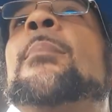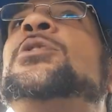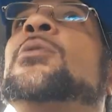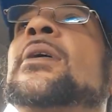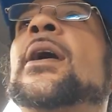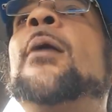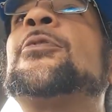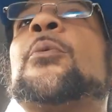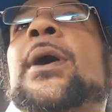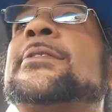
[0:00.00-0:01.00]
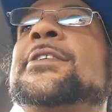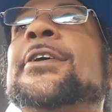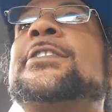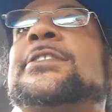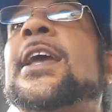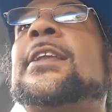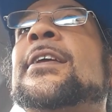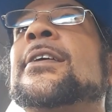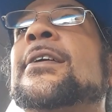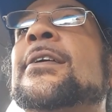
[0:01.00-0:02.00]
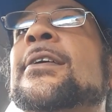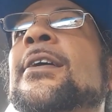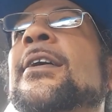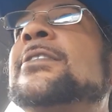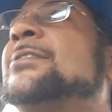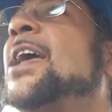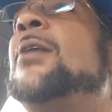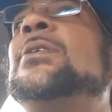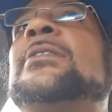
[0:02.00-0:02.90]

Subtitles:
but you can help the rest of your city. Same with